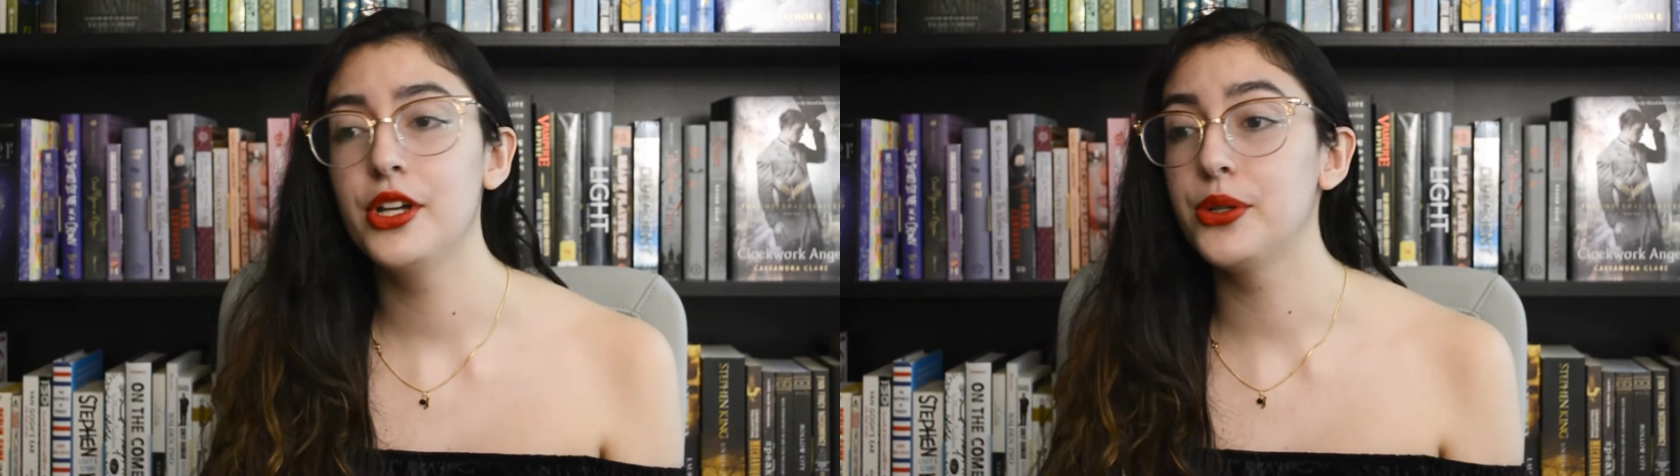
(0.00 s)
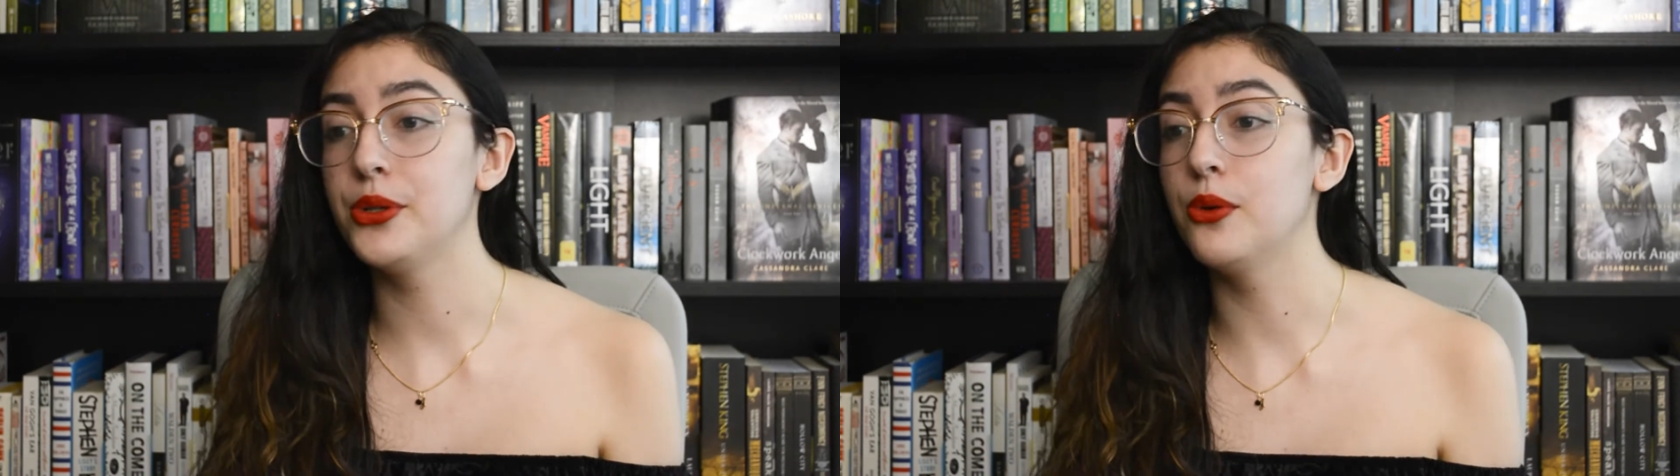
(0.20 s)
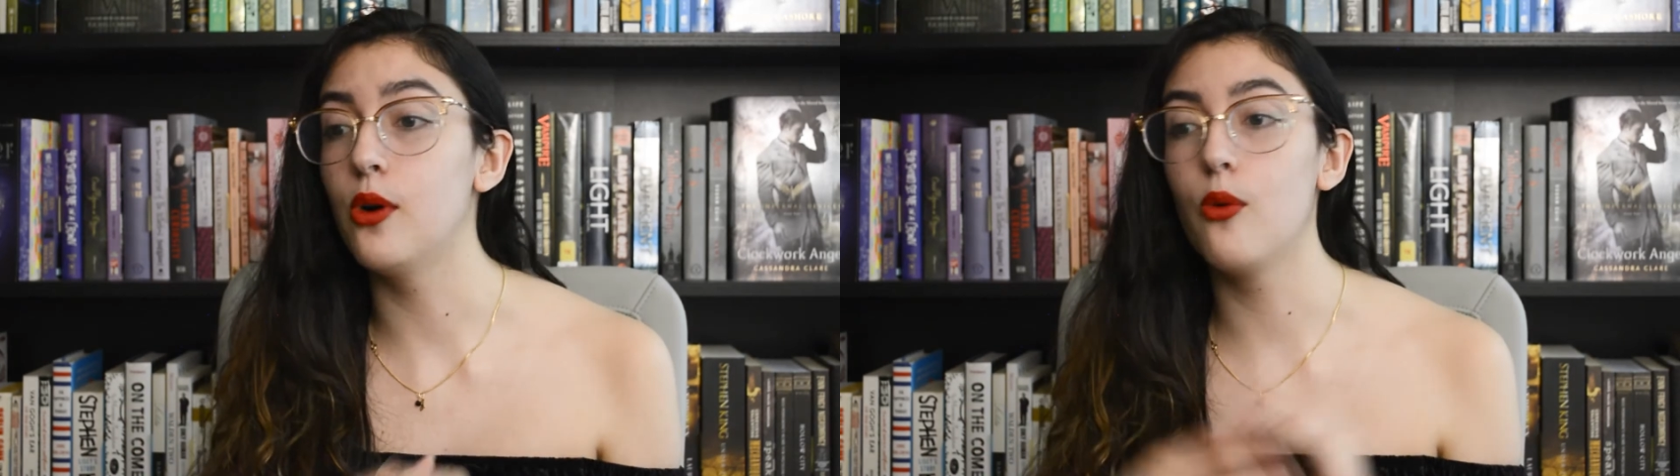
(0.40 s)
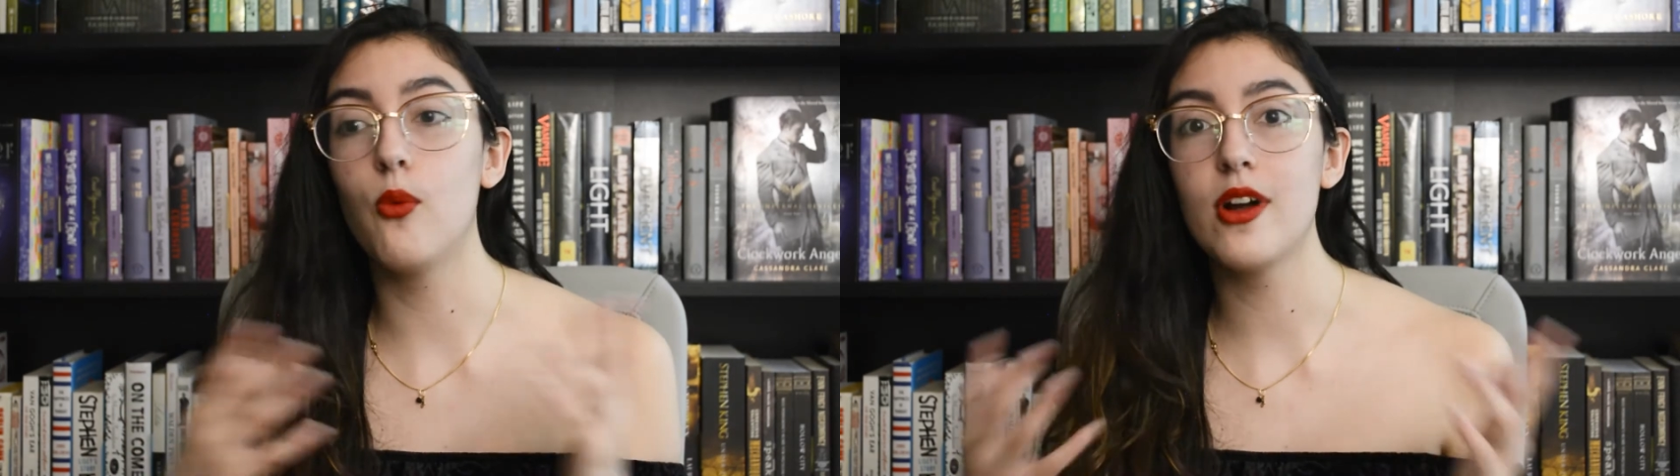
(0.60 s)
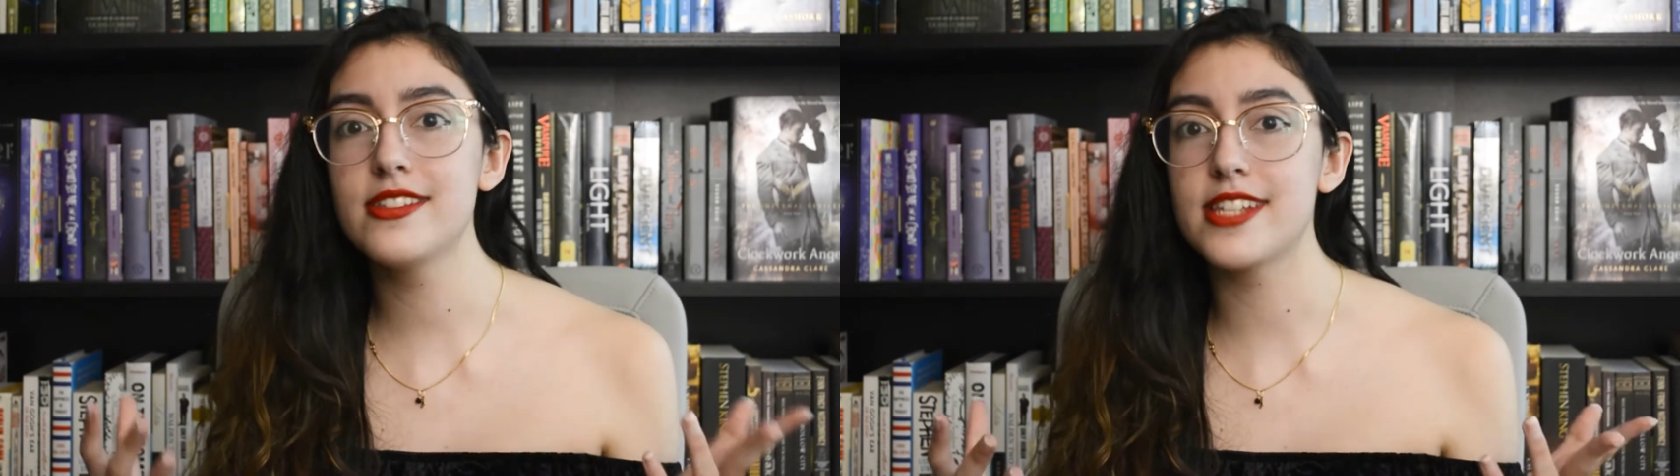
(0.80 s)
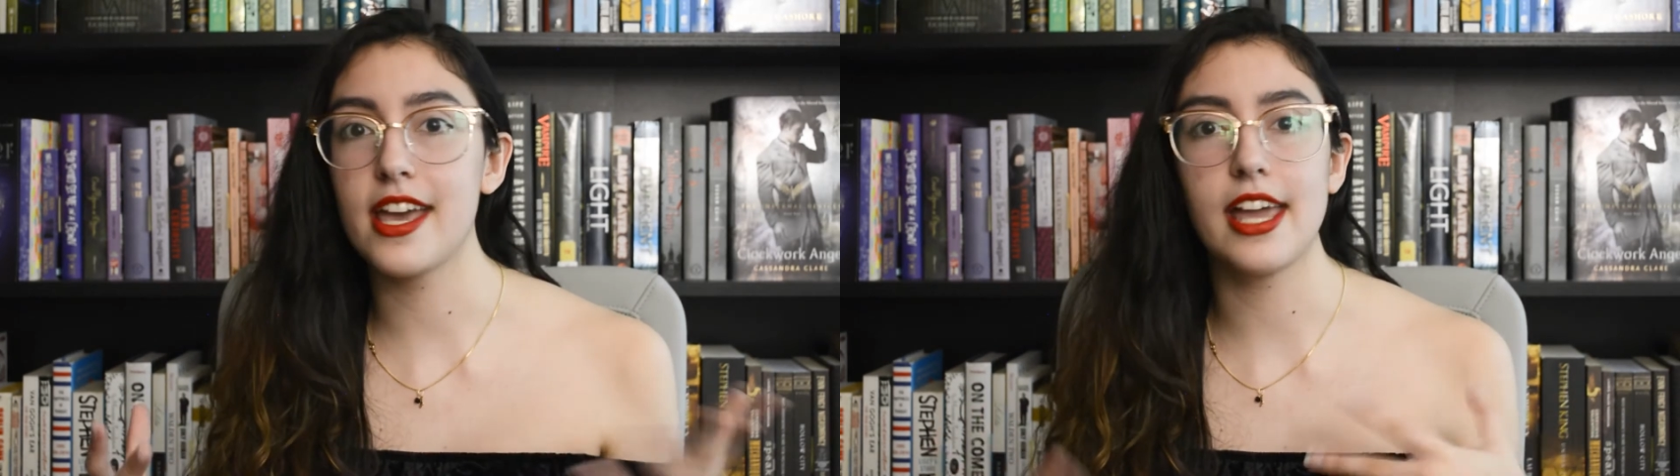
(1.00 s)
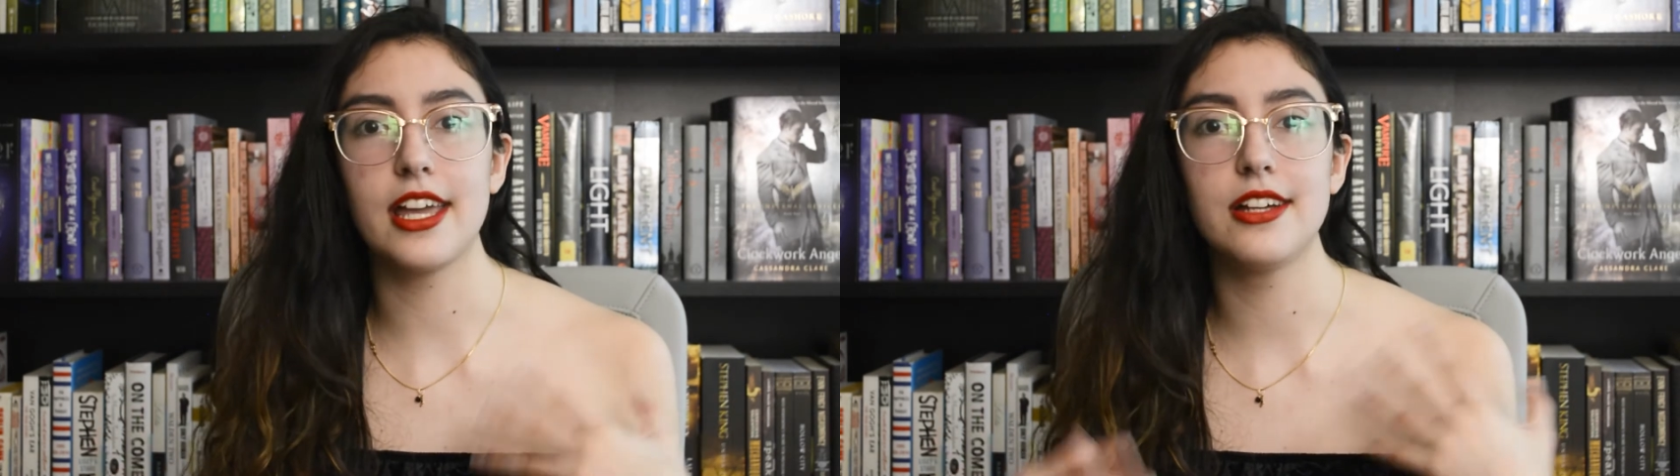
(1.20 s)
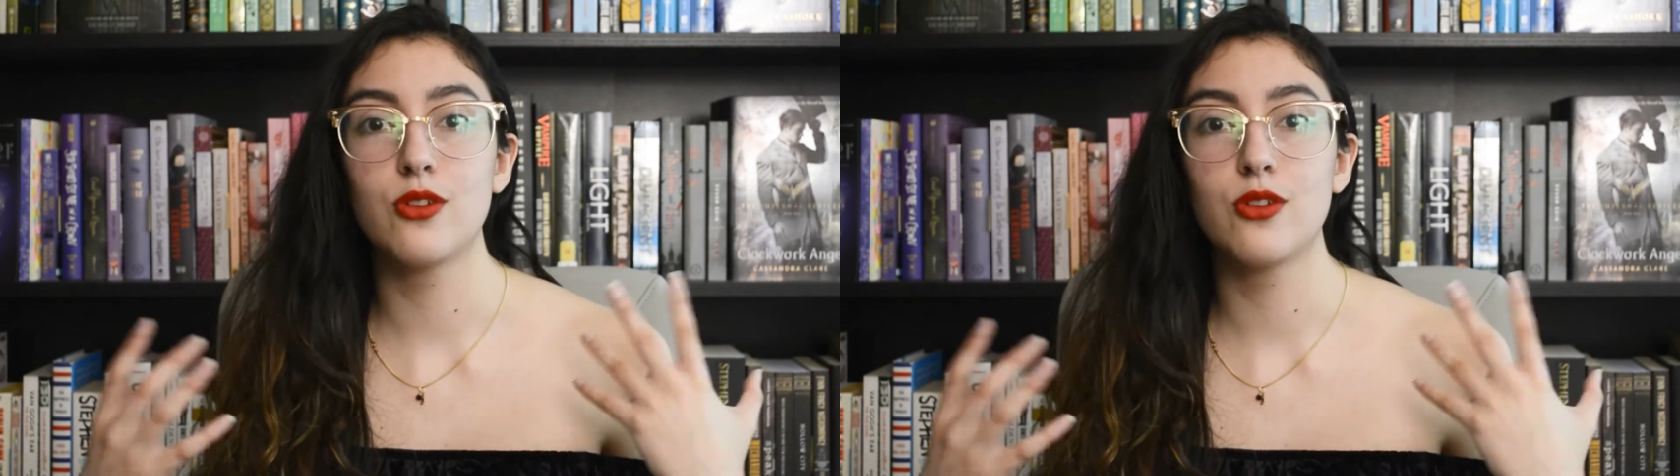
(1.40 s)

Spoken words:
who one day